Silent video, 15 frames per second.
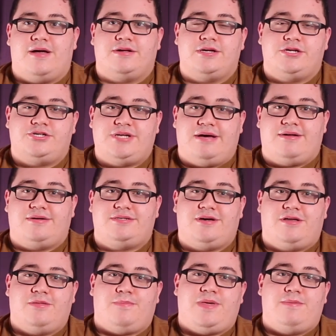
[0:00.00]
Shout out to
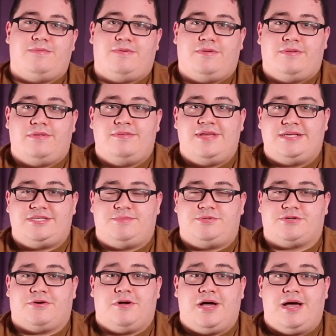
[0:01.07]
all the people that
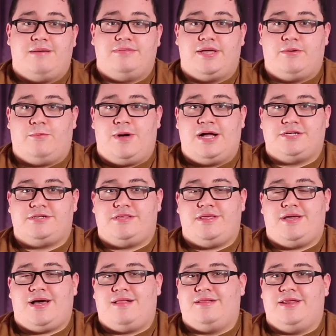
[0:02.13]
subscribed and watched the
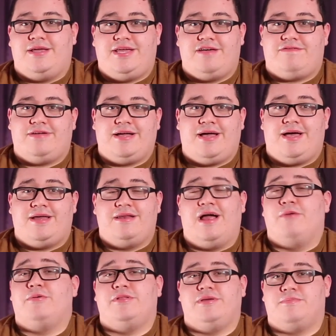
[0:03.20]
holiday gift guide. I
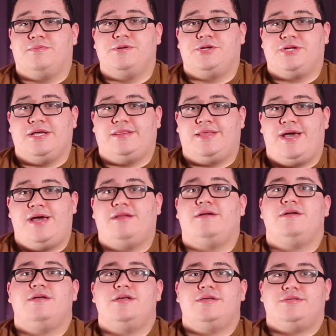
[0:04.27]
really appreciate that.
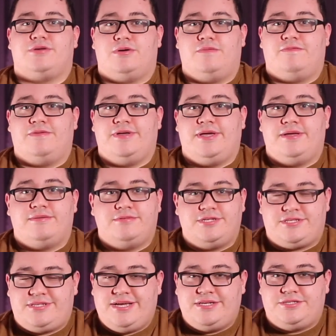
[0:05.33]
So hopefully,
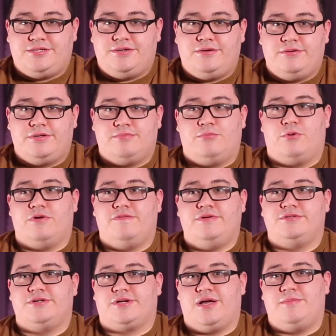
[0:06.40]
just stay tuned. More
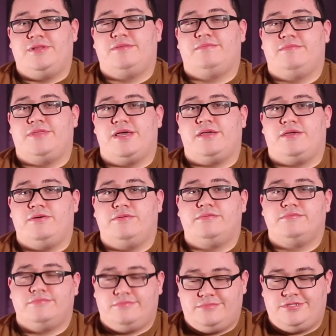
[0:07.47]
reviews are coming. Thank you.
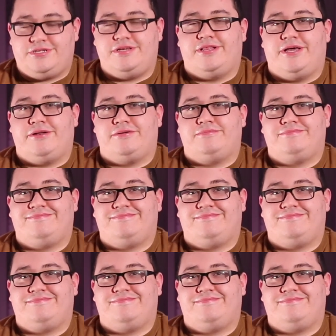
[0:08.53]
See you later.